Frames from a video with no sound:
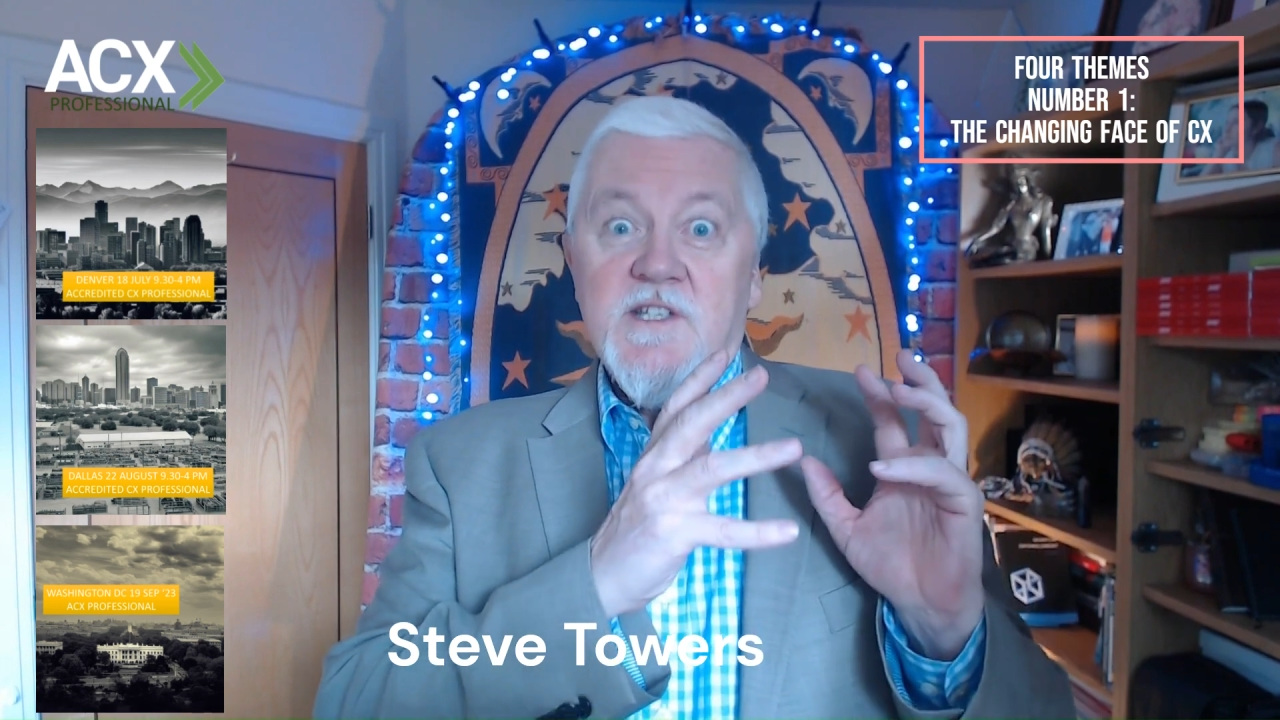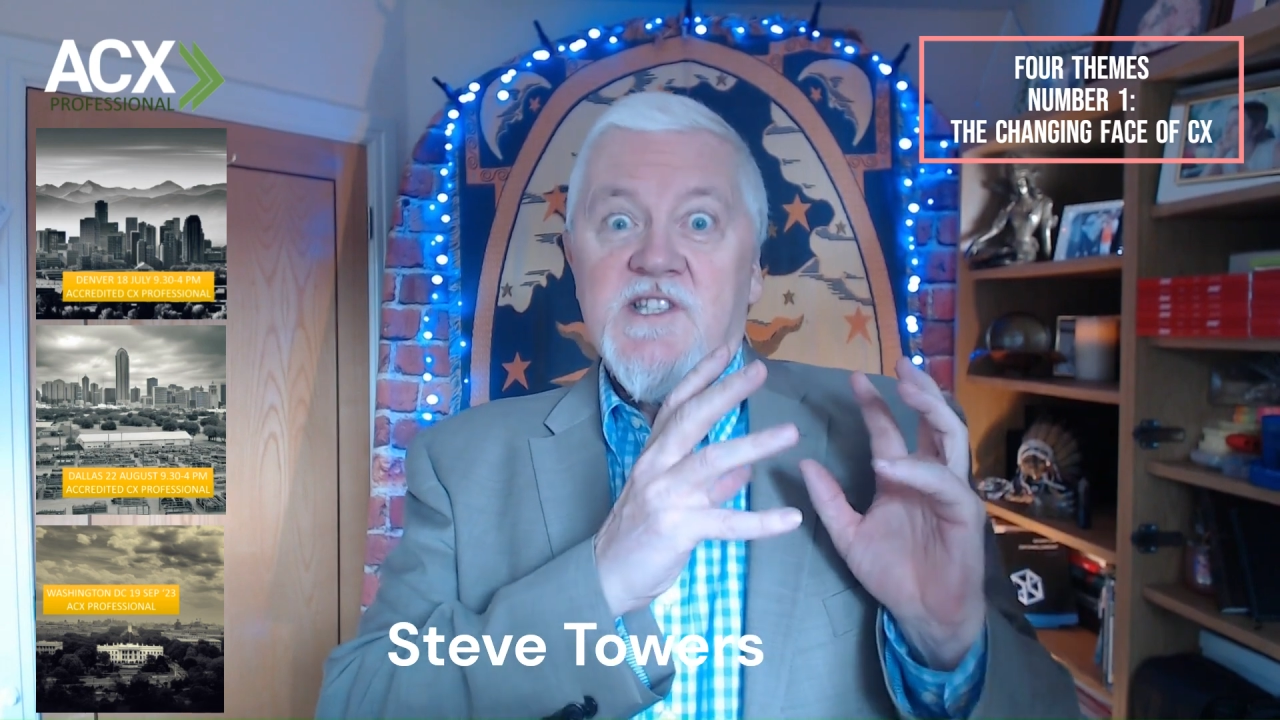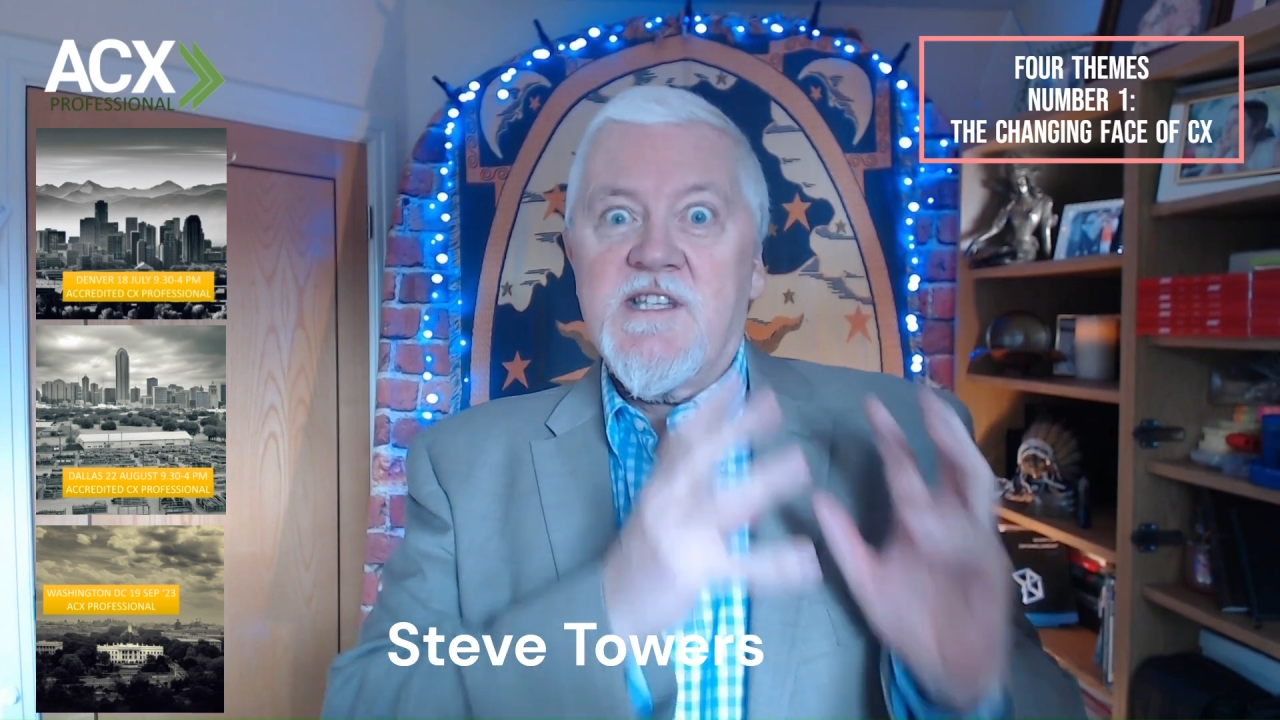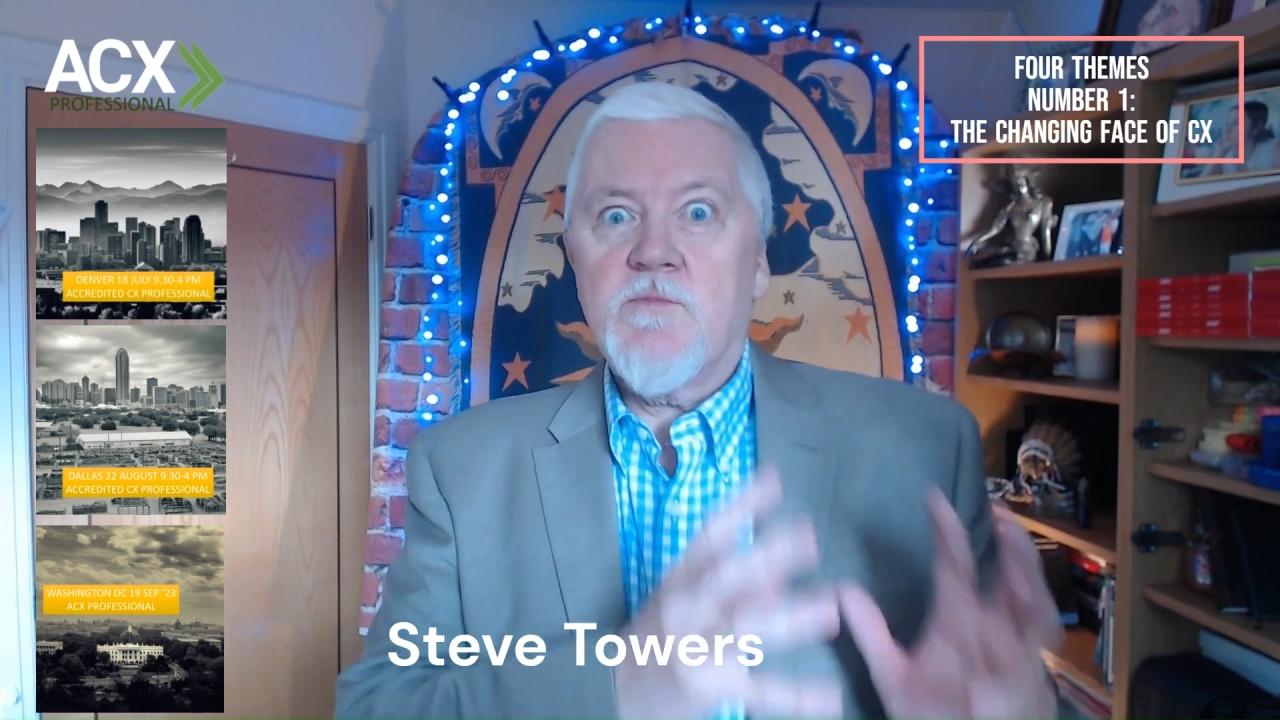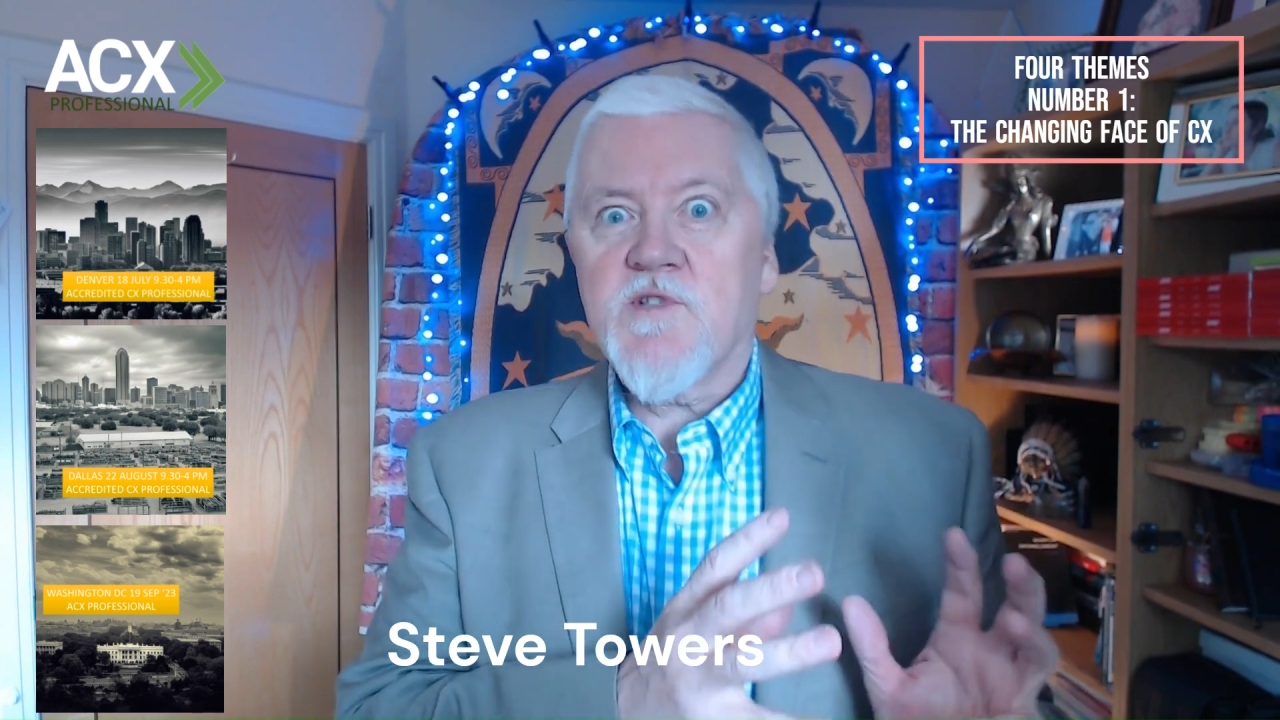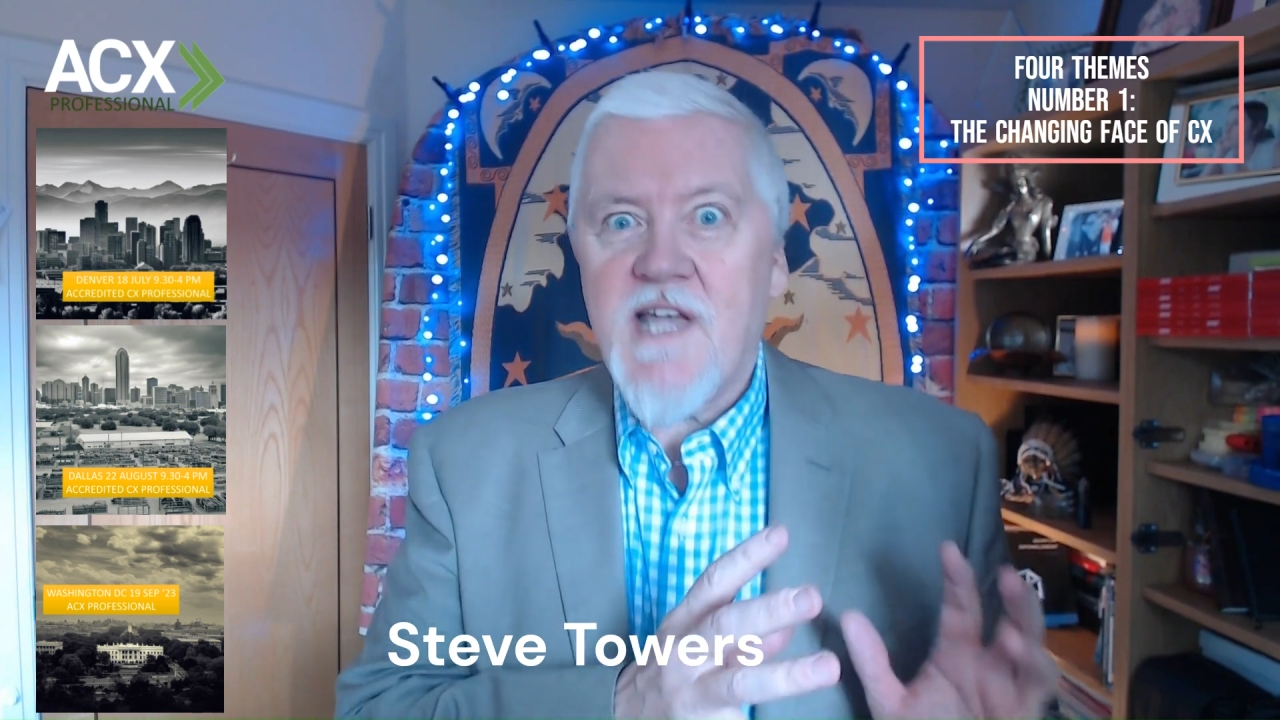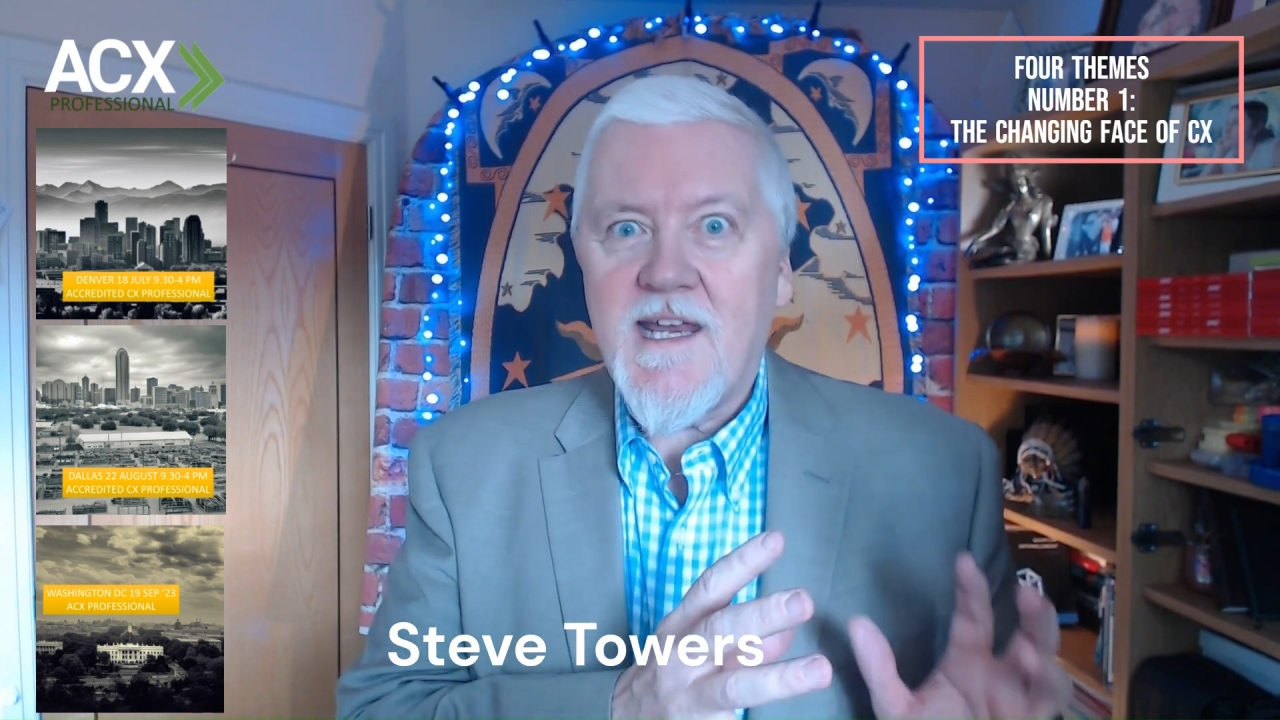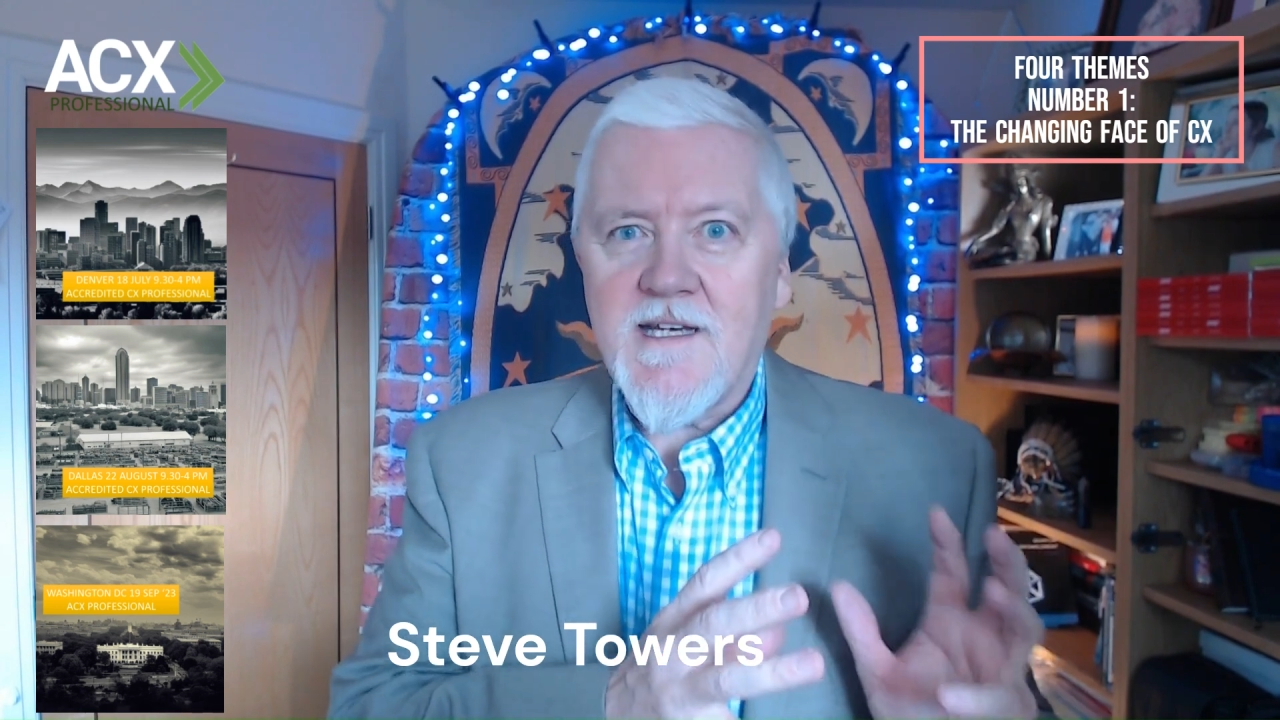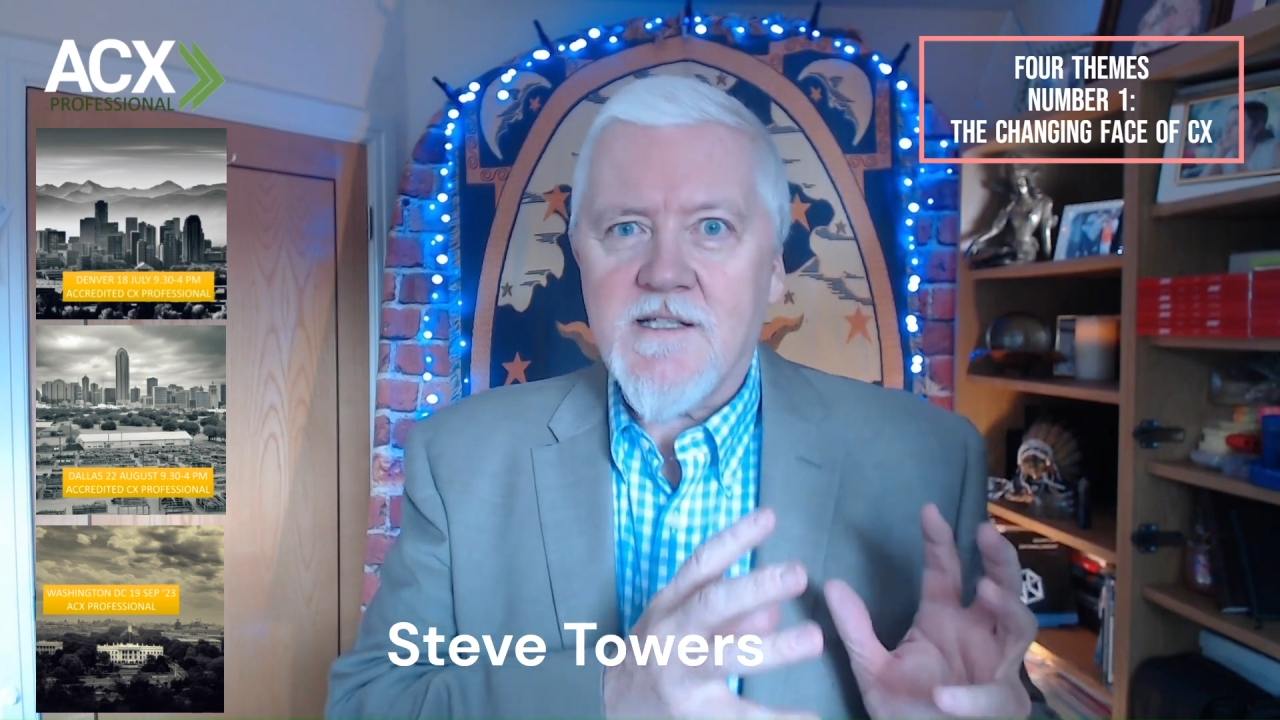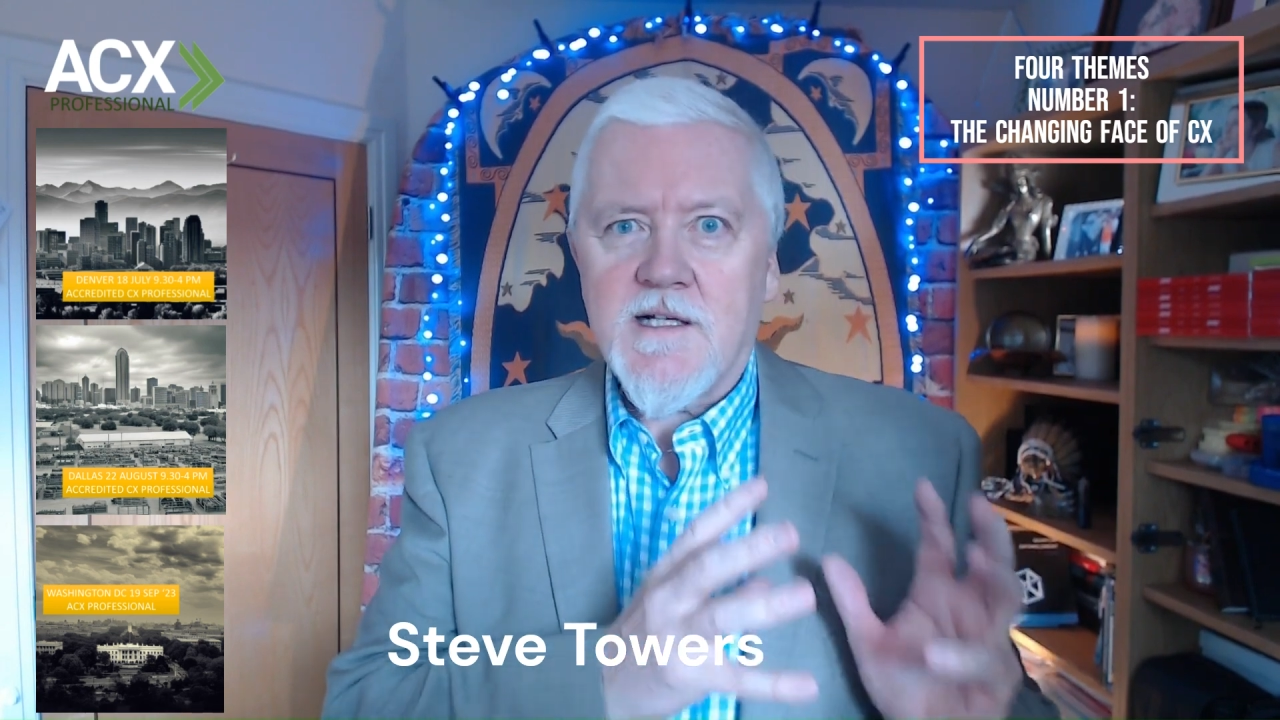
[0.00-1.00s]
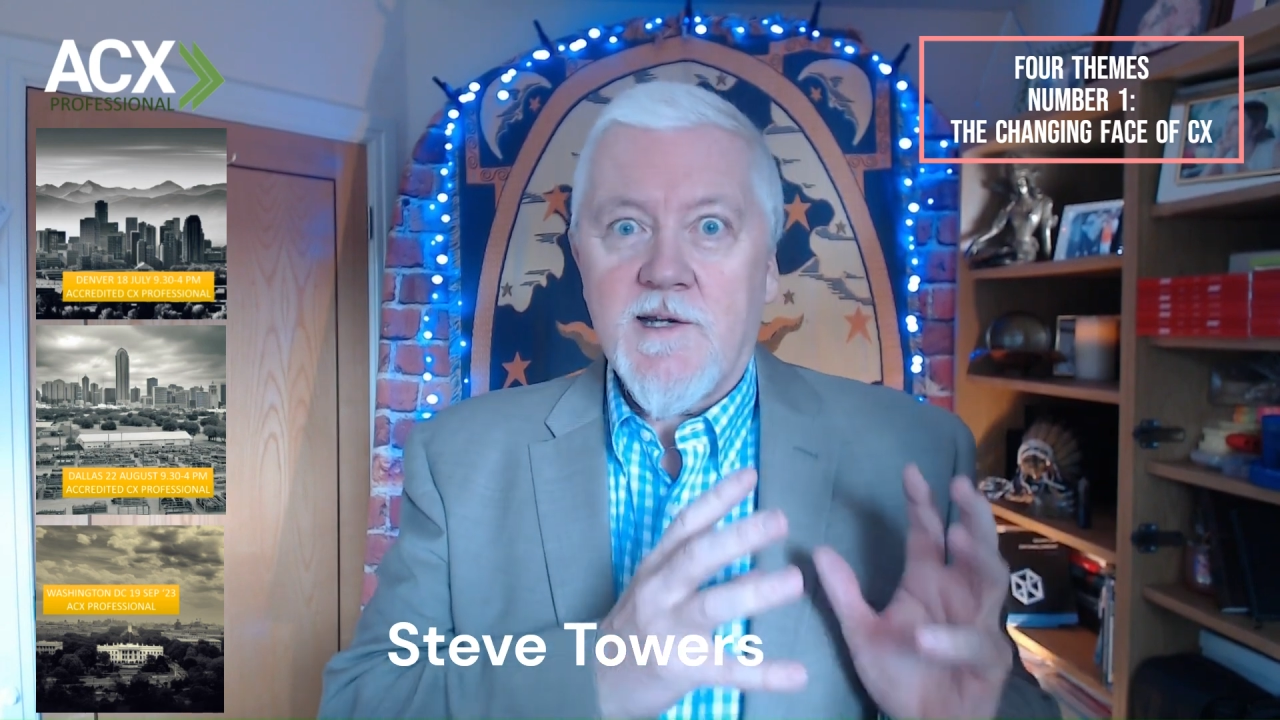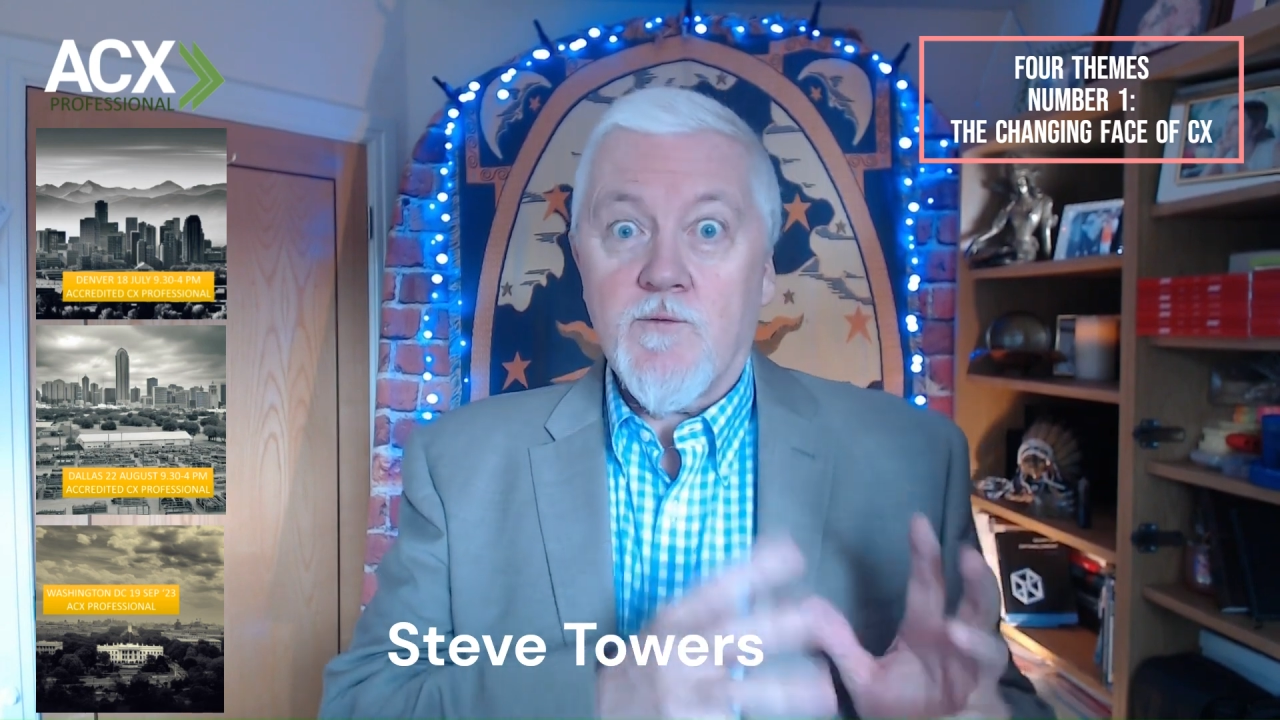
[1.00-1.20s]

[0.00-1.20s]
simultaneously